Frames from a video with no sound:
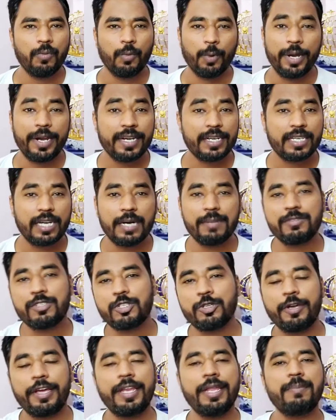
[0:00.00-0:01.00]
When it
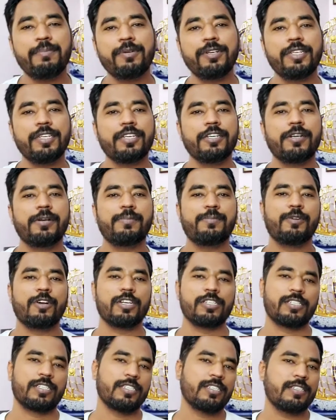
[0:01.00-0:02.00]
comes to any particular
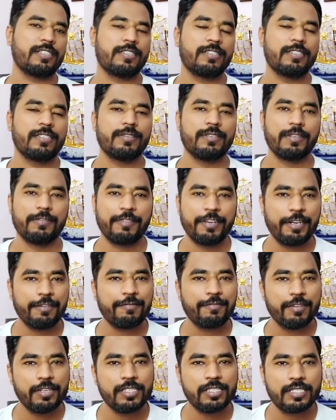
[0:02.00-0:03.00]
process, the very
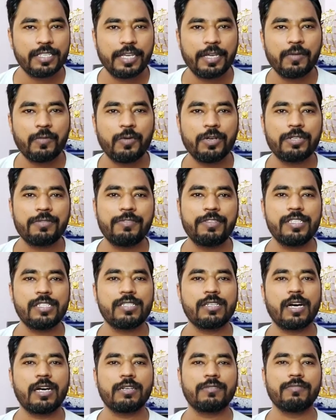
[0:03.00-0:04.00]
first thing what we
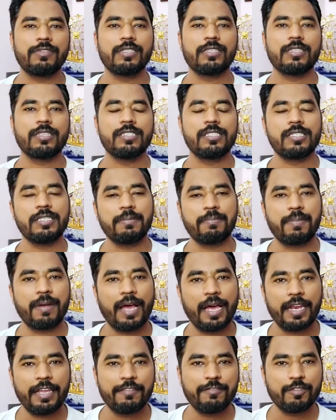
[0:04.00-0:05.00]
start with is the
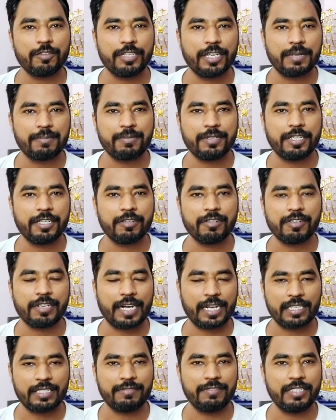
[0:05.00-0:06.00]
planning for that particular
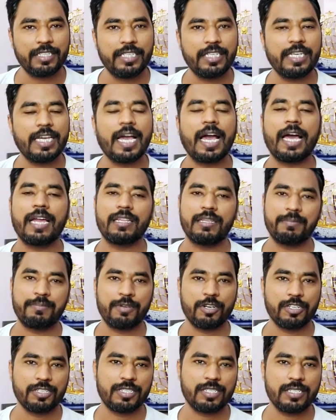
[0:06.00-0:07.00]
activity and the
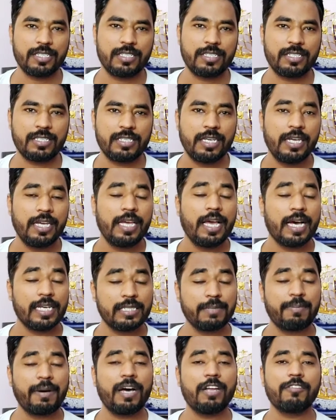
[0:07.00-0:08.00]
process.
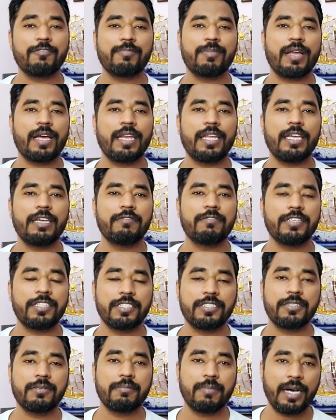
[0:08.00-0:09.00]
As a part of planning, we
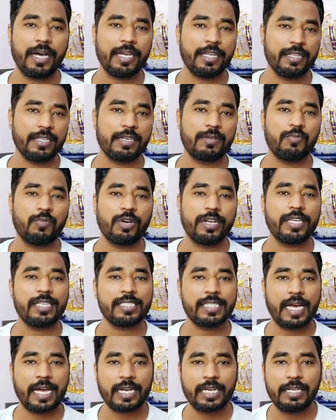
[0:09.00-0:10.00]
determine that what
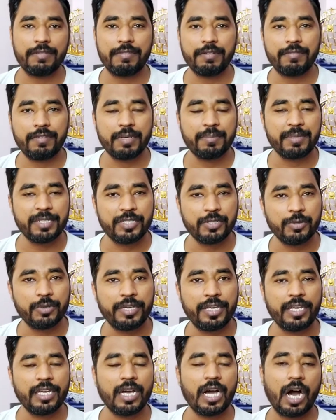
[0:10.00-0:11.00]
exactly we will be
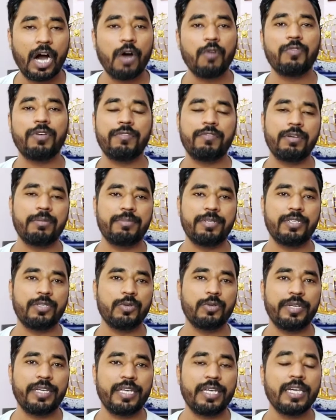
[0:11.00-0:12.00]
doing, how we will be
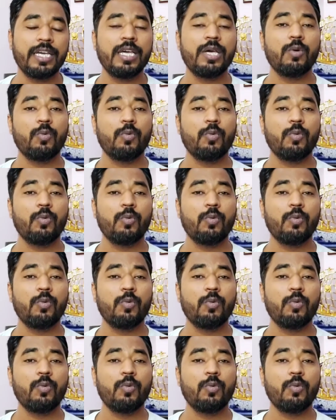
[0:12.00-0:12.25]
doing,